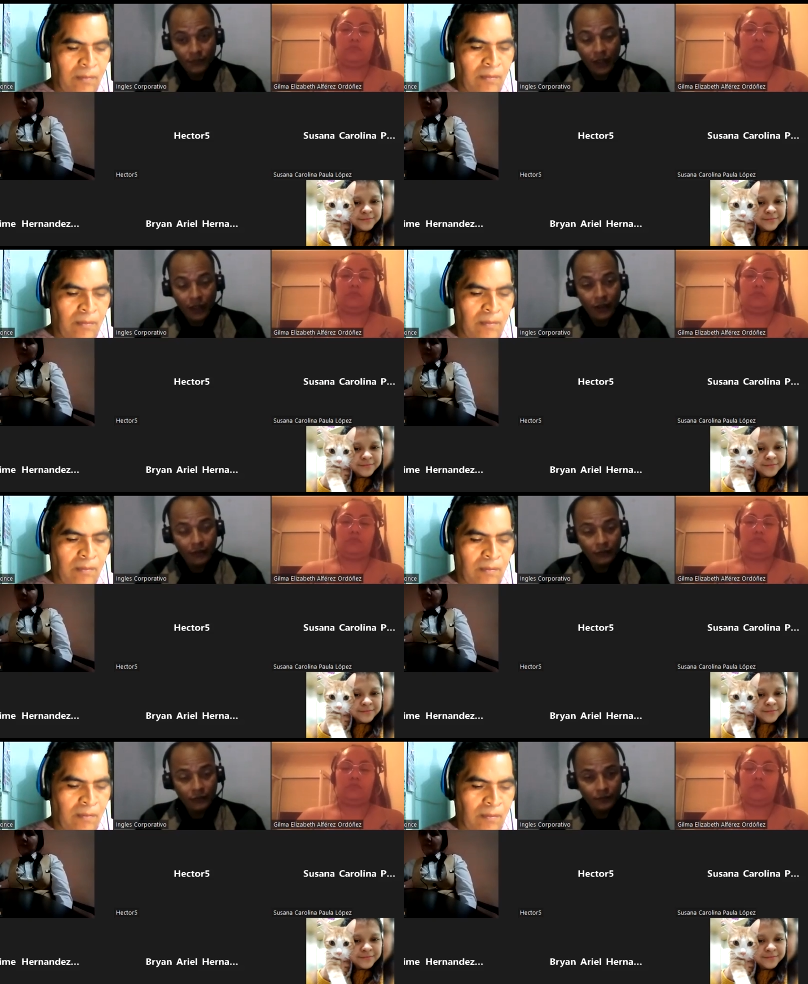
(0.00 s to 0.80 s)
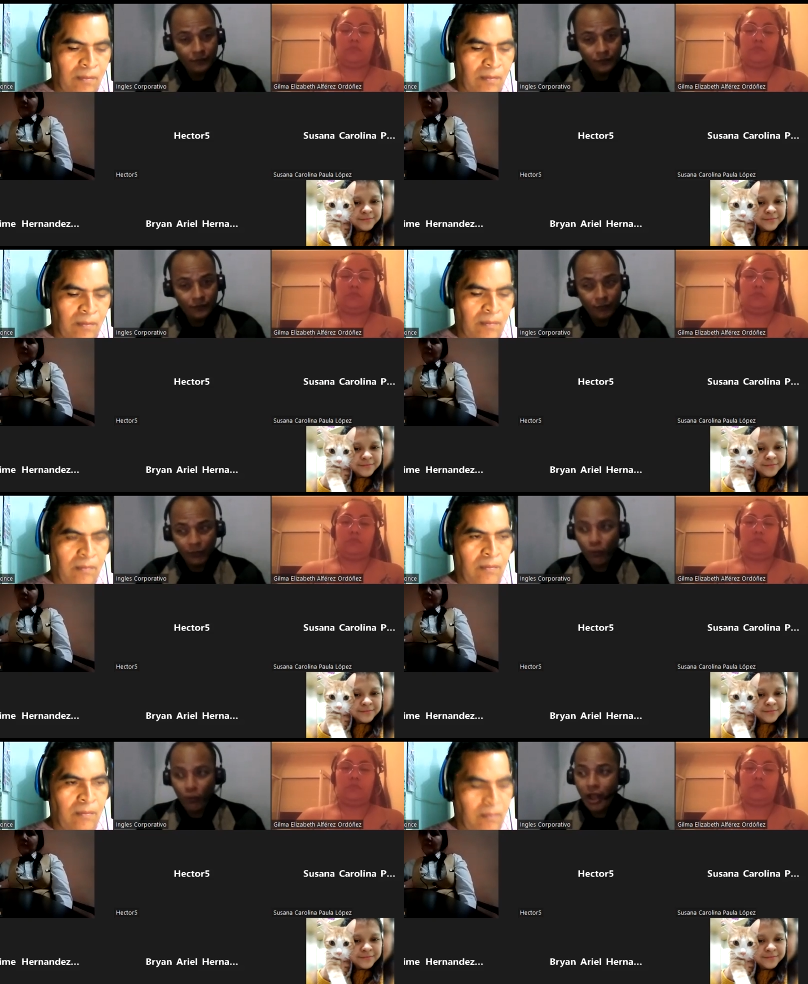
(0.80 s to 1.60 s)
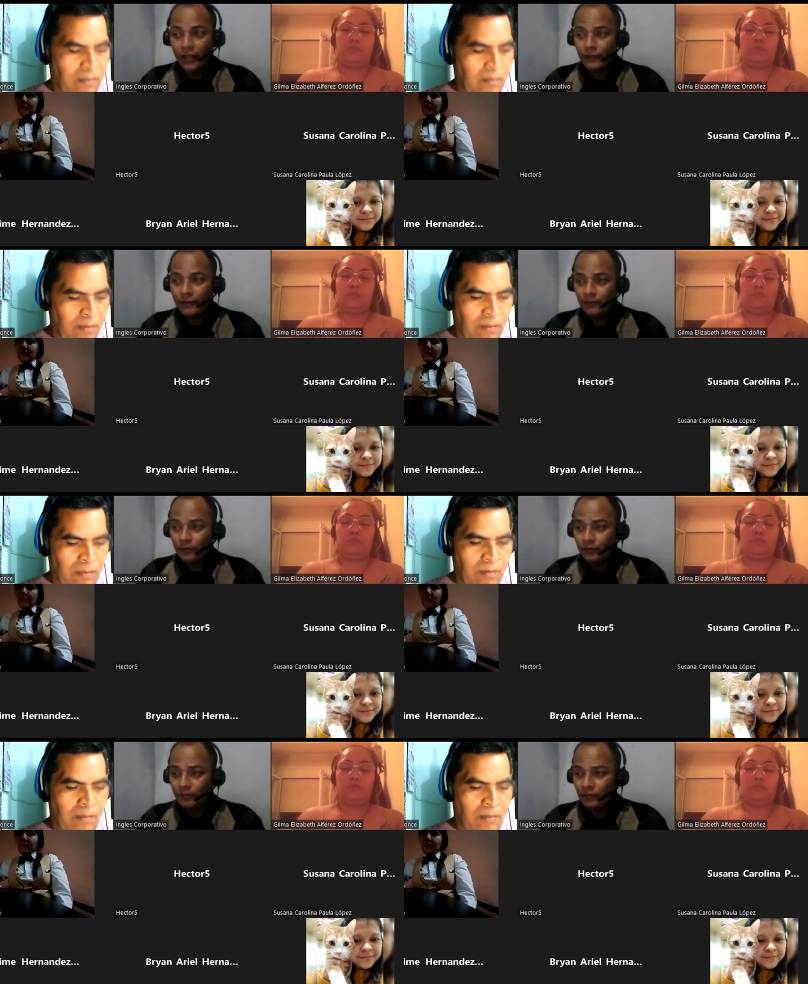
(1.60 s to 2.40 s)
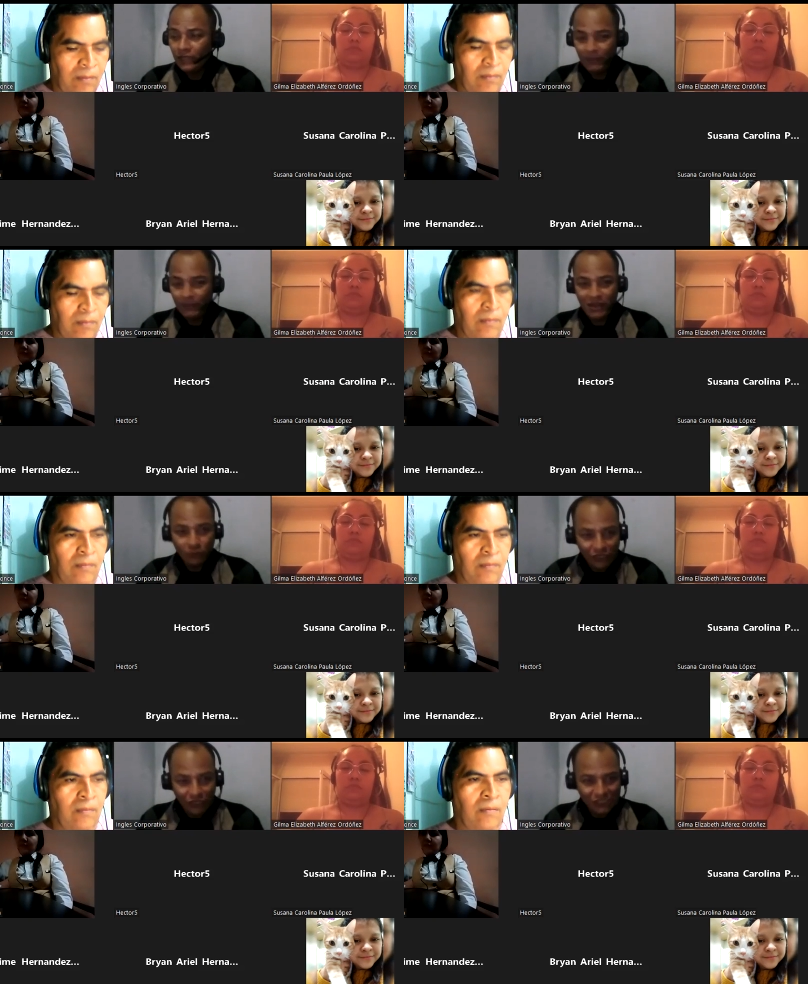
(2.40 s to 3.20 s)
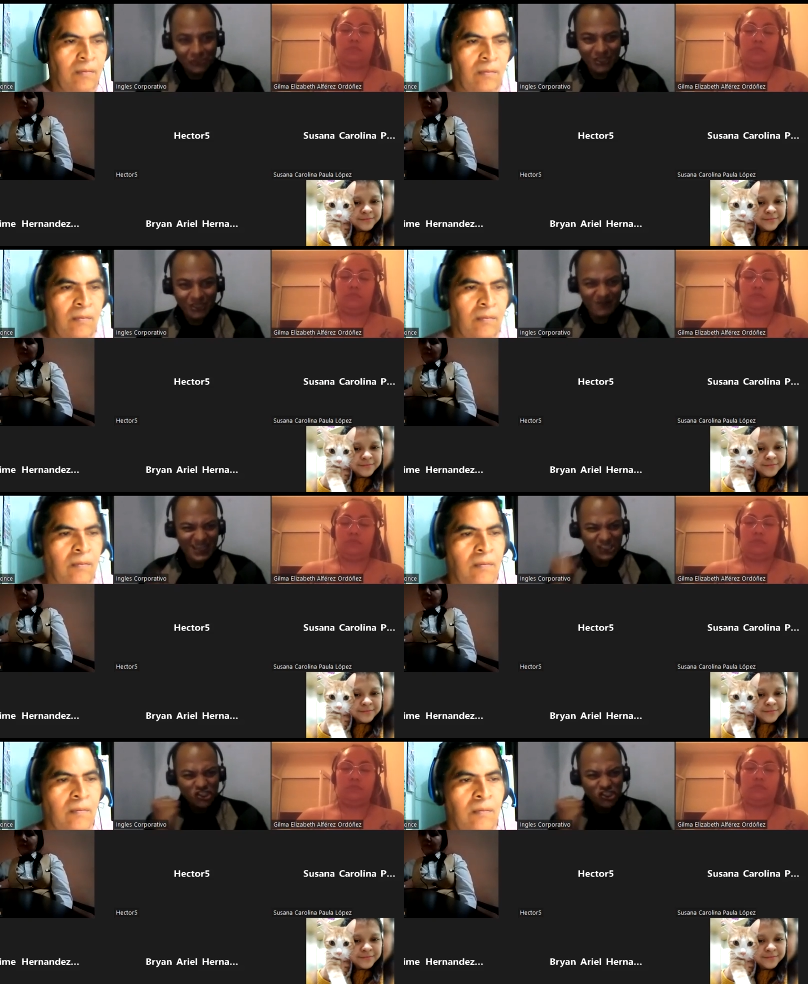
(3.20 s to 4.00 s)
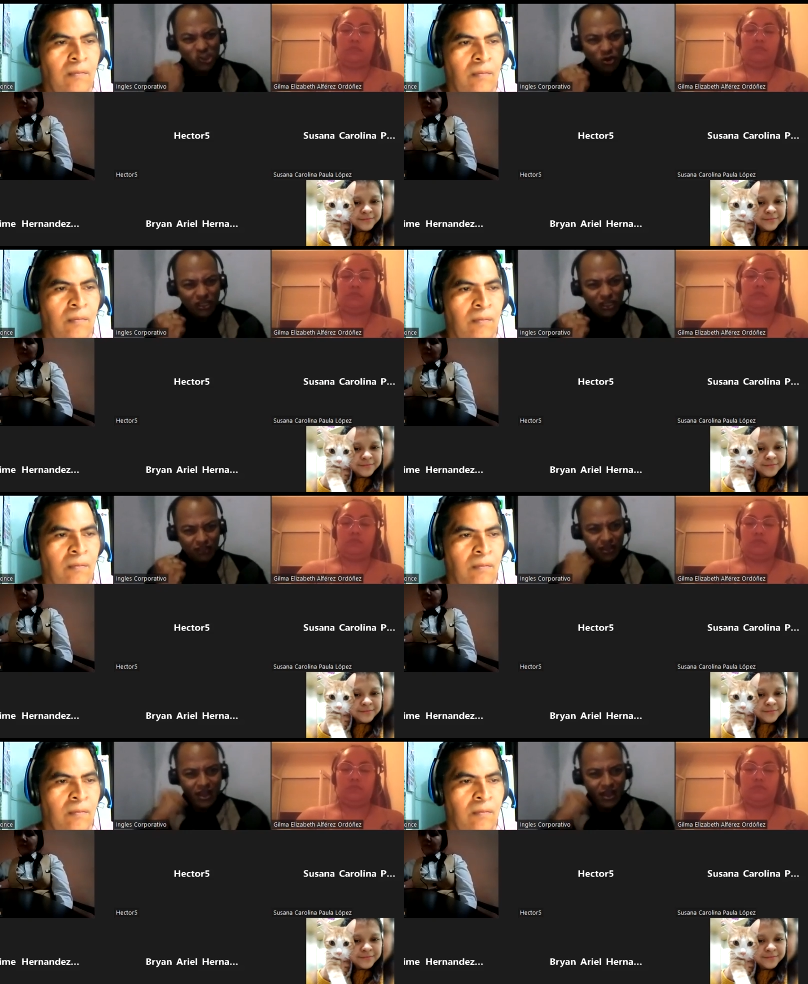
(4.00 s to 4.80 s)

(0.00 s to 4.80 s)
Speaker 1: Uh-huh. But why? Give me a reason. Give me a solid,